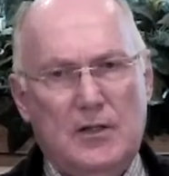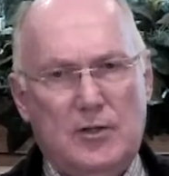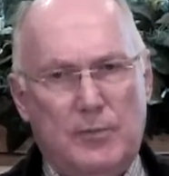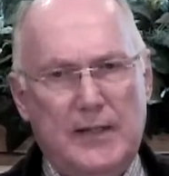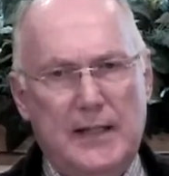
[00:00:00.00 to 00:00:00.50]

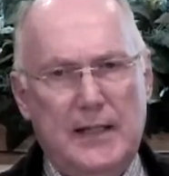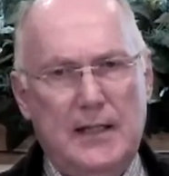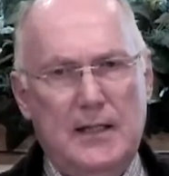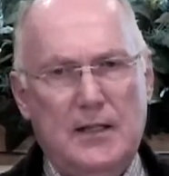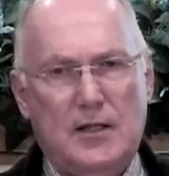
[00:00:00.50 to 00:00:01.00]
to
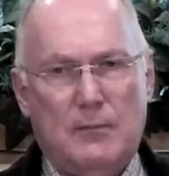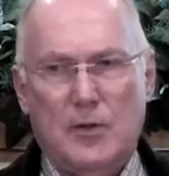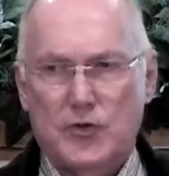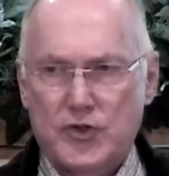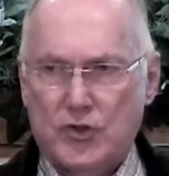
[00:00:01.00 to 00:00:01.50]
be the
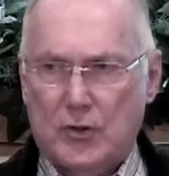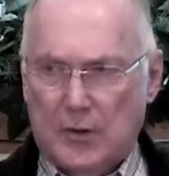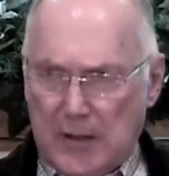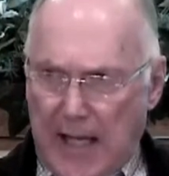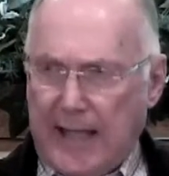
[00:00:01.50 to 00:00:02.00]
most
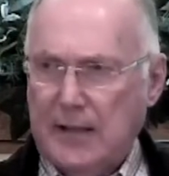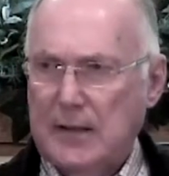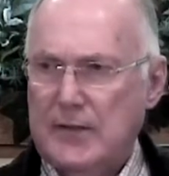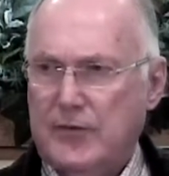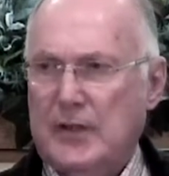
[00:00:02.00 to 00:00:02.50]

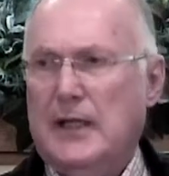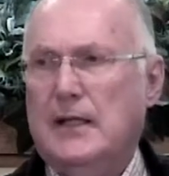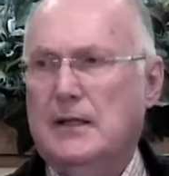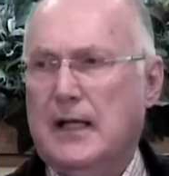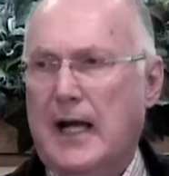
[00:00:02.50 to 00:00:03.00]
likely
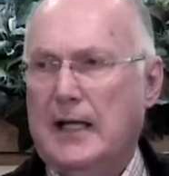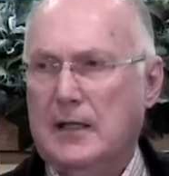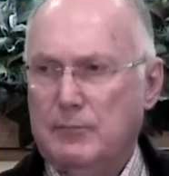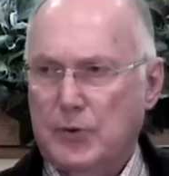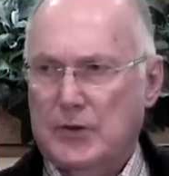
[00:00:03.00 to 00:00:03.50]
thing that I
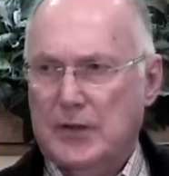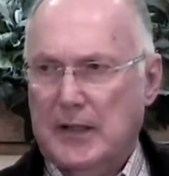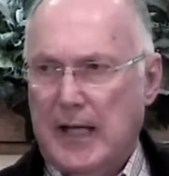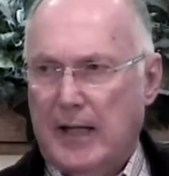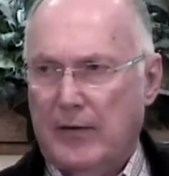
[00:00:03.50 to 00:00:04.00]
can put
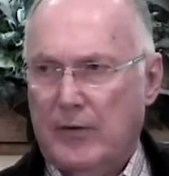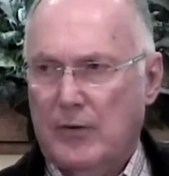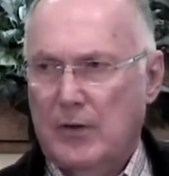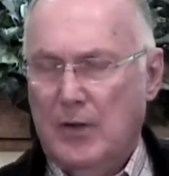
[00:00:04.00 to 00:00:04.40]
together